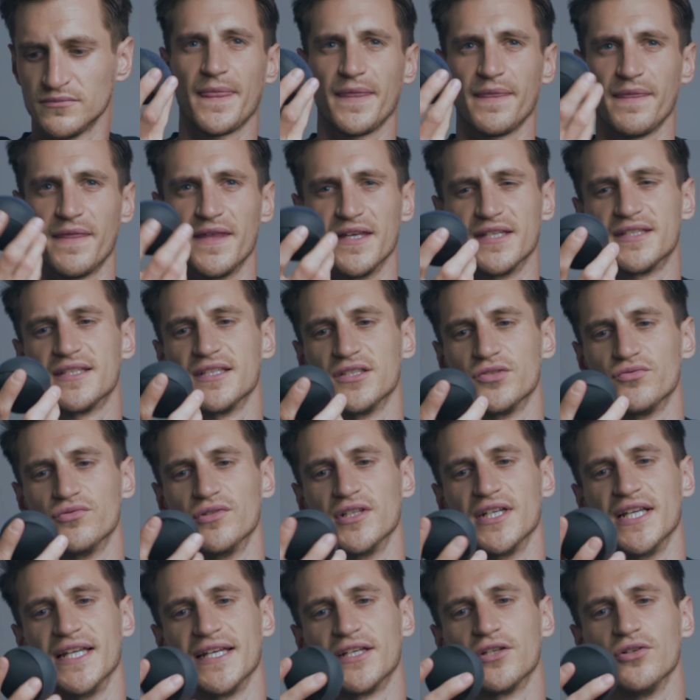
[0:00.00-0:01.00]
This is
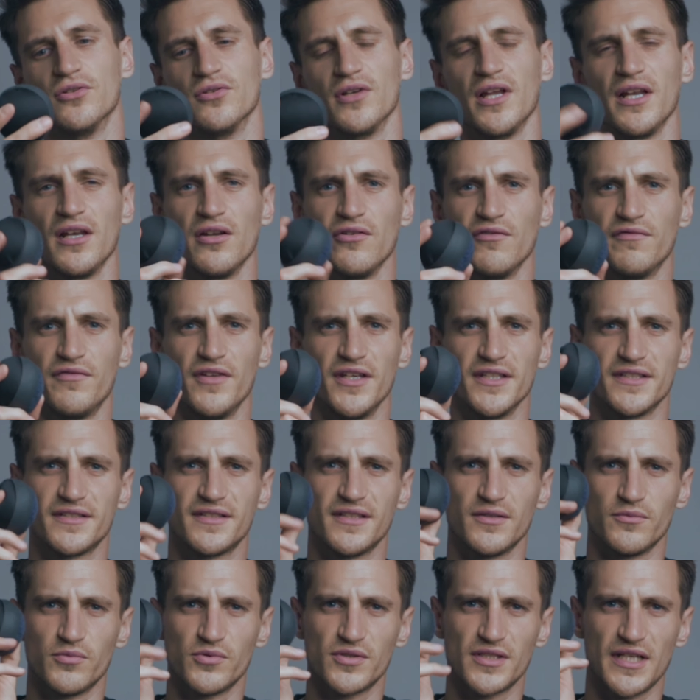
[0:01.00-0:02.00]
really cool. I love this.
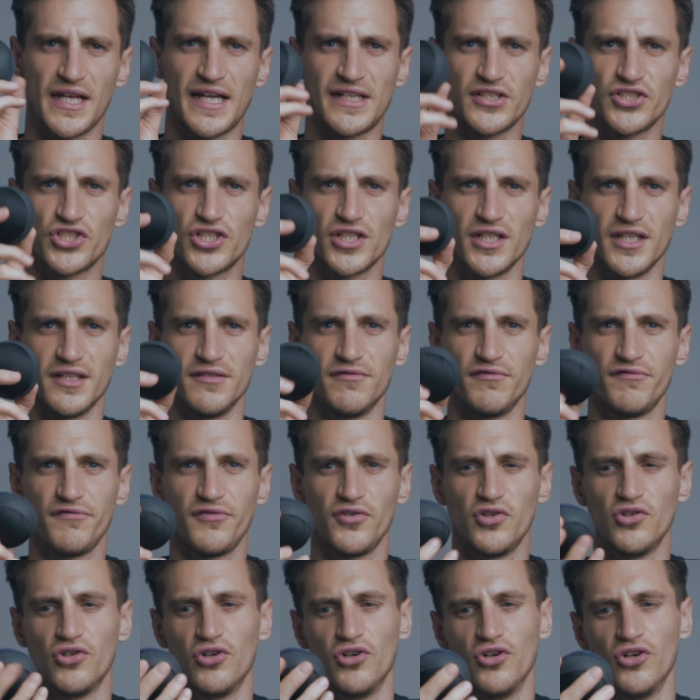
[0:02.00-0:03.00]
It's actually
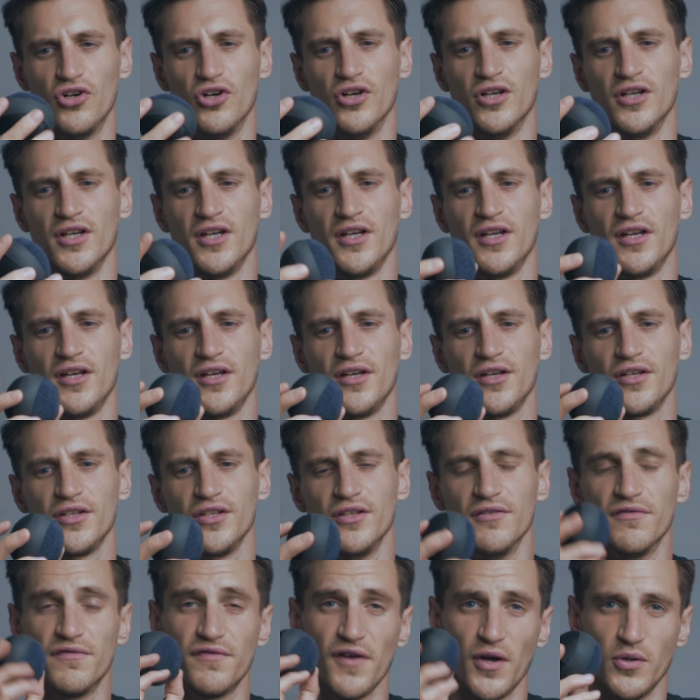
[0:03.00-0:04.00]
for
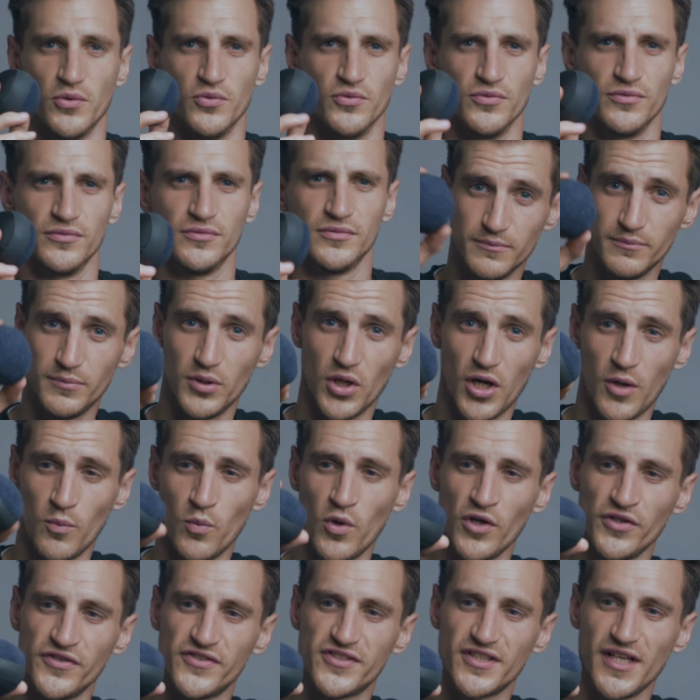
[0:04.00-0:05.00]
your phone, but on
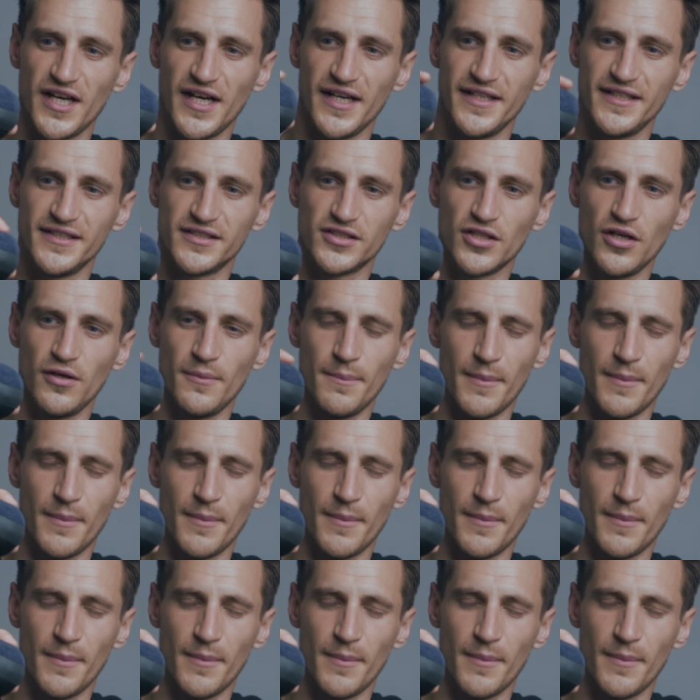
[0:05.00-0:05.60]
one side it's got a